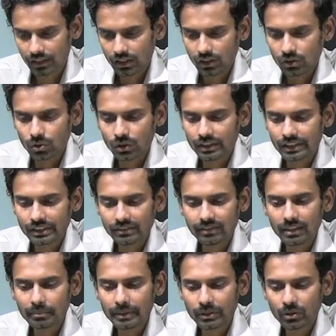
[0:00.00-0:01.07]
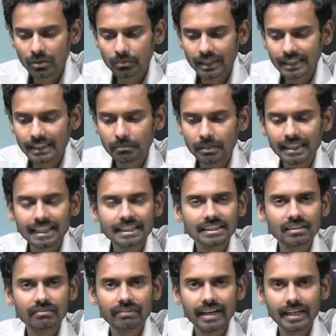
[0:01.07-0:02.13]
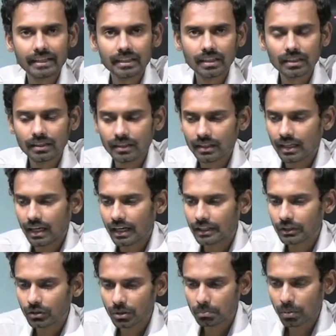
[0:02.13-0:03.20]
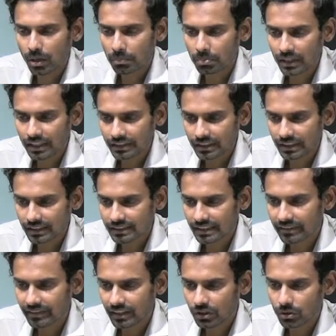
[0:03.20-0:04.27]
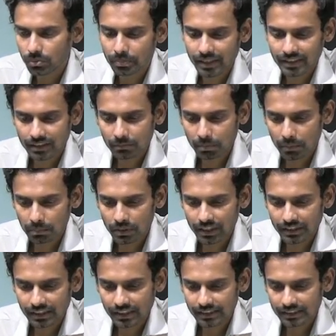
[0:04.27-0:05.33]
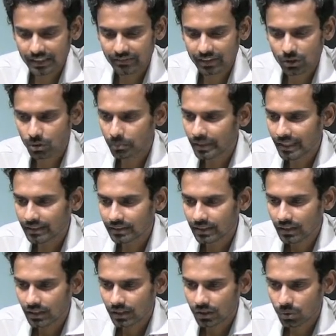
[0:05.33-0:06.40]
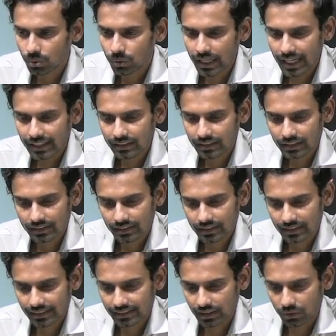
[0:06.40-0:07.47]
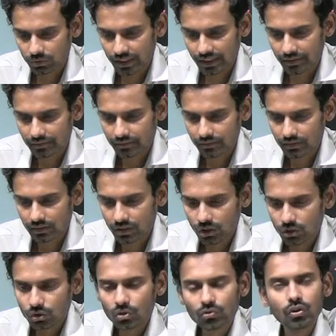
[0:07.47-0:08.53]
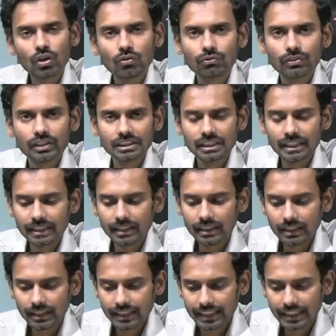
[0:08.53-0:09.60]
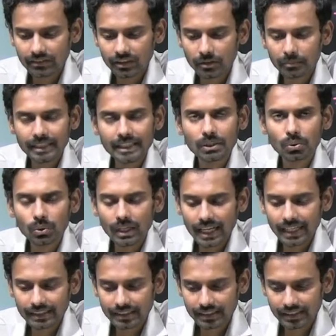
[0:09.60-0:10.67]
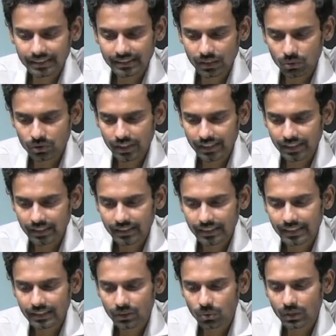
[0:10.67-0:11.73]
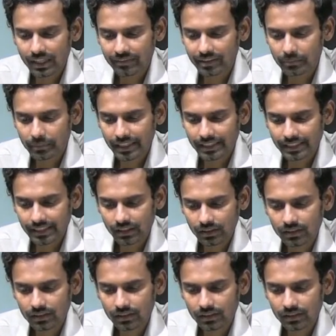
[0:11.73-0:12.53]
So this will be your multiplication factor, and your population is given to, present population is given to me as 2,30,000. So for first year, it will be 2,30,000 into 11 by 10.